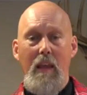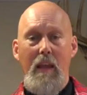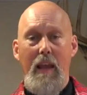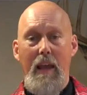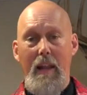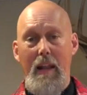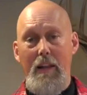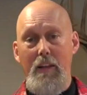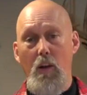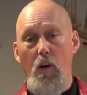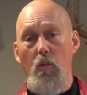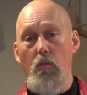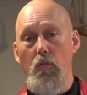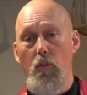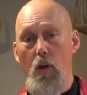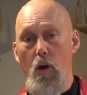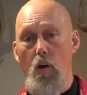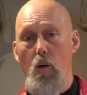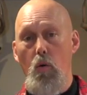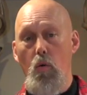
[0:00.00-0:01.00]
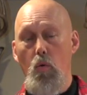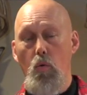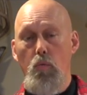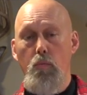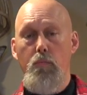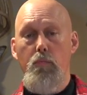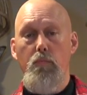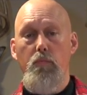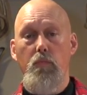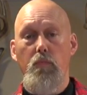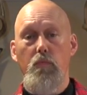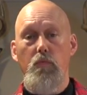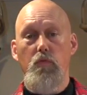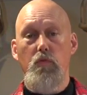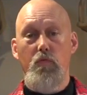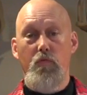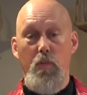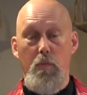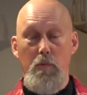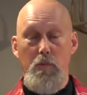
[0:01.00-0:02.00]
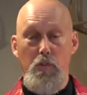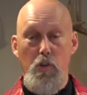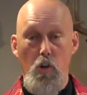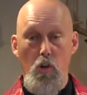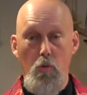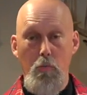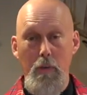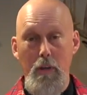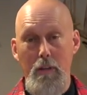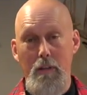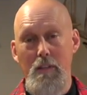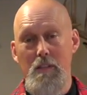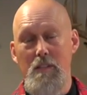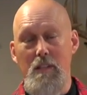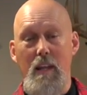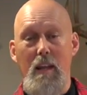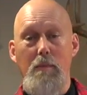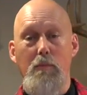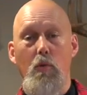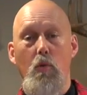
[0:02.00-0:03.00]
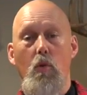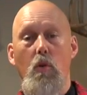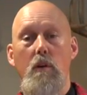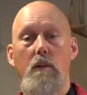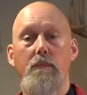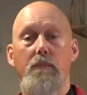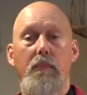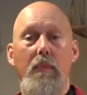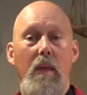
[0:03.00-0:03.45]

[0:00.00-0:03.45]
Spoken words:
and I don't know from a durability standpoint